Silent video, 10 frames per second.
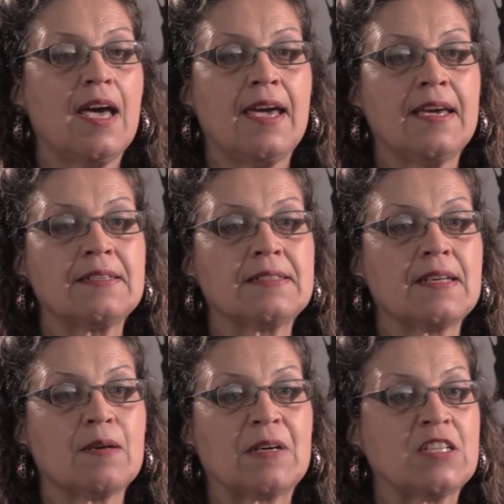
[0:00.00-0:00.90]
And
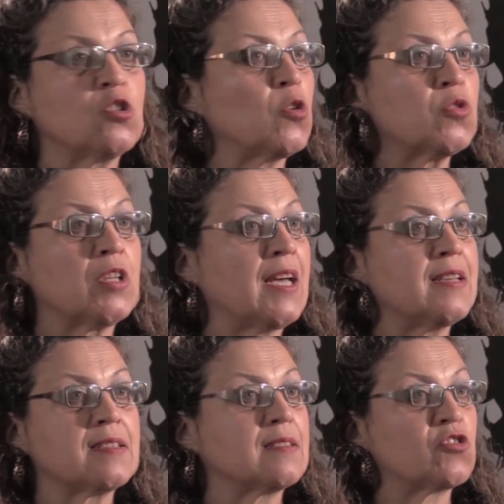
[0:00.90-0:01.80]
uh, but in those
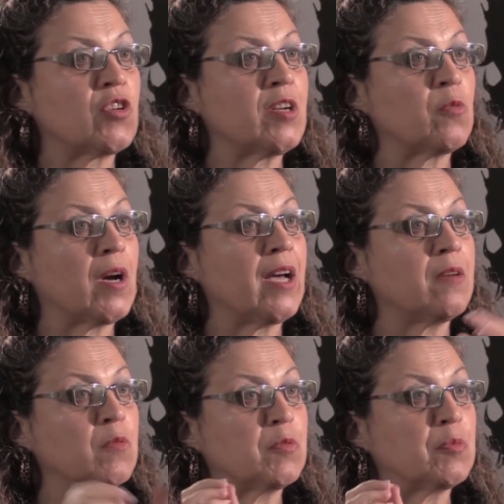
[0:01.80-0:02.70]
days, straight
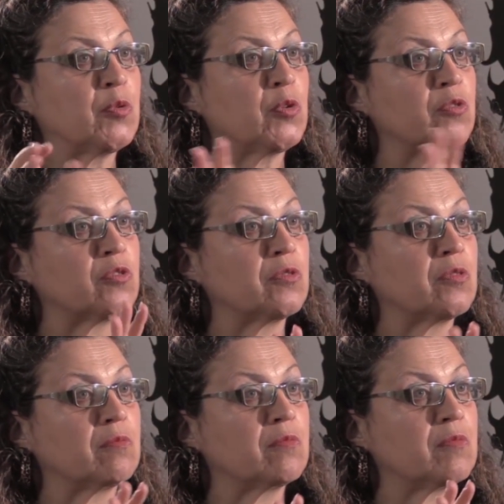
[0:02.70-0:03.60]
away, we were put onto
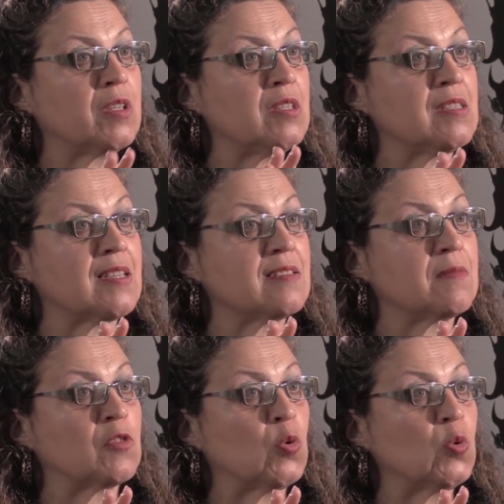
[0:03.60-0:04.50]

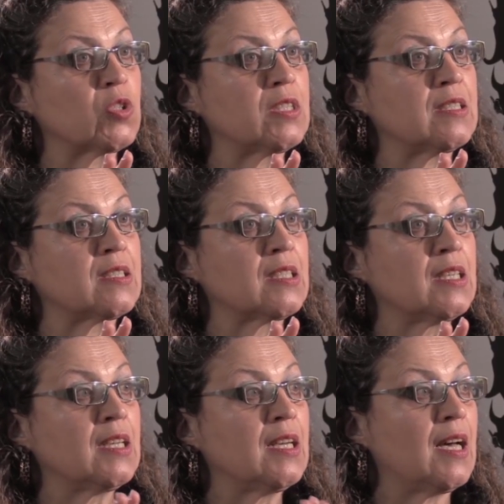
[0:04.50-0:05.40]
intensive courses.
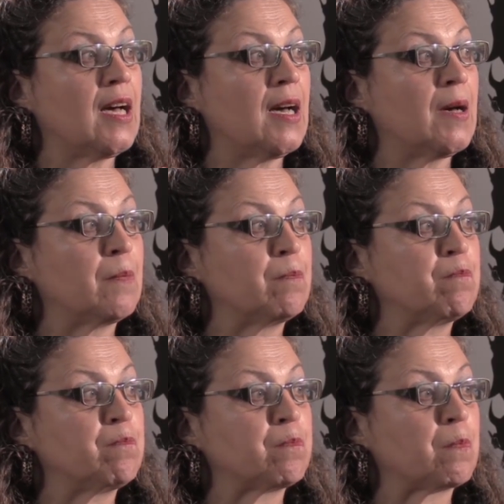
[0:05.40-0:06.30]

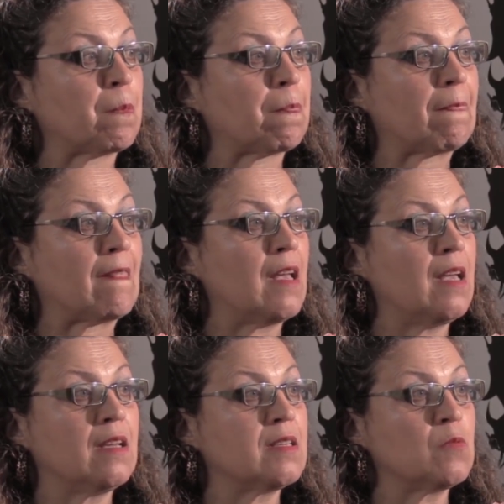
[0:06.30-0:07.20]
Um,
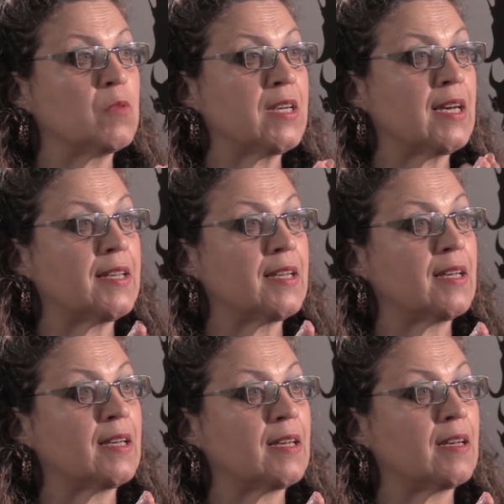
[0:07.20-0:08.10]
Uh, we had a,
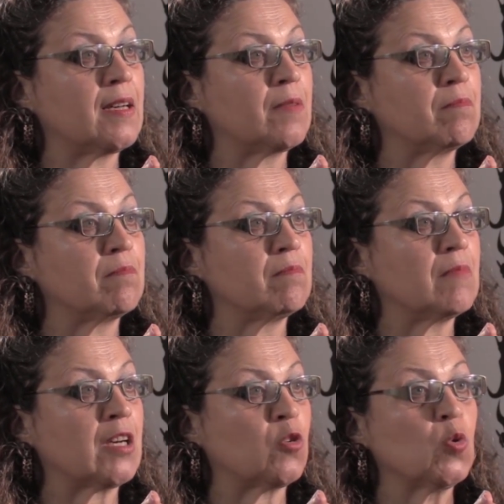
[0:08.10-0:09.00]
um,
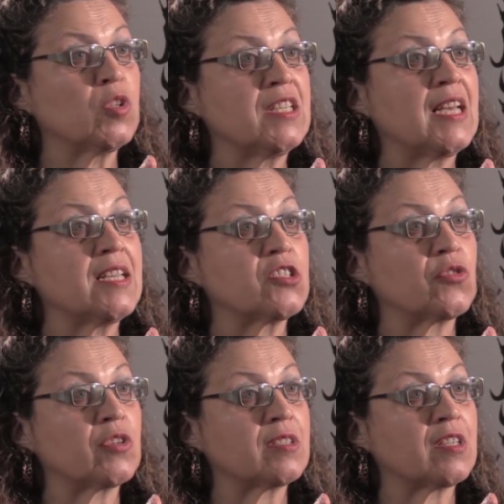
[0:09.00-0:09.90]
a
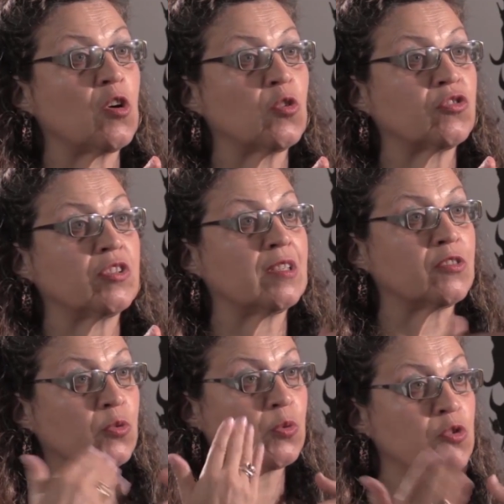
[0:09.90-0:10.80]
coordinator at the hostel
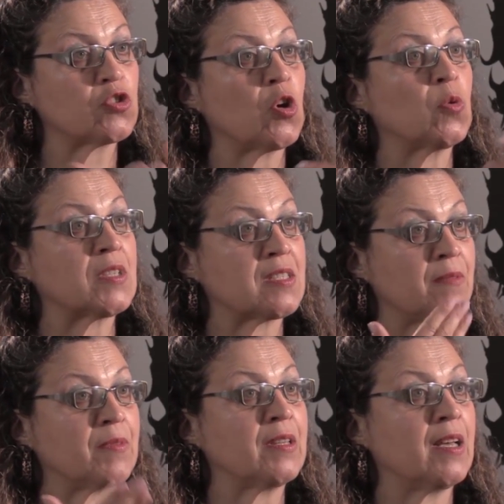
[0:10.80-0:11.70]
to show us
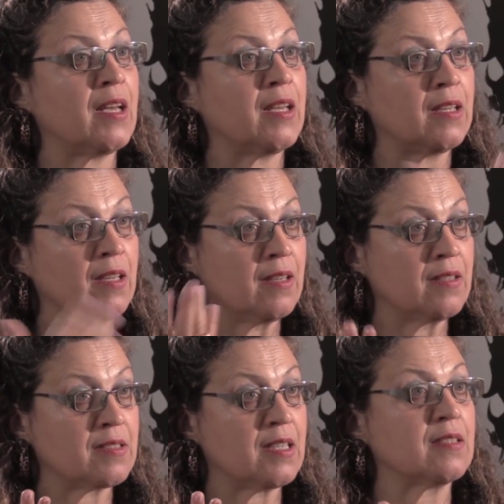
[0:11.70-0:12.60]
every day
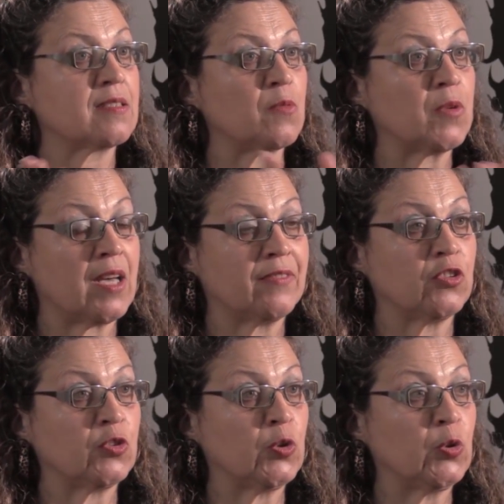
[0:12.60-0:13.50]
things that we had
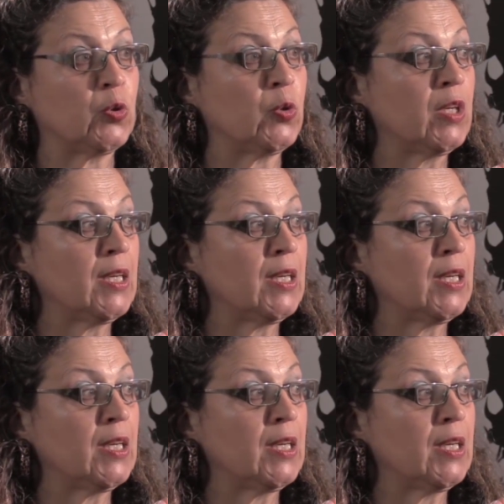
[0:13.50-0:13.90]
to do.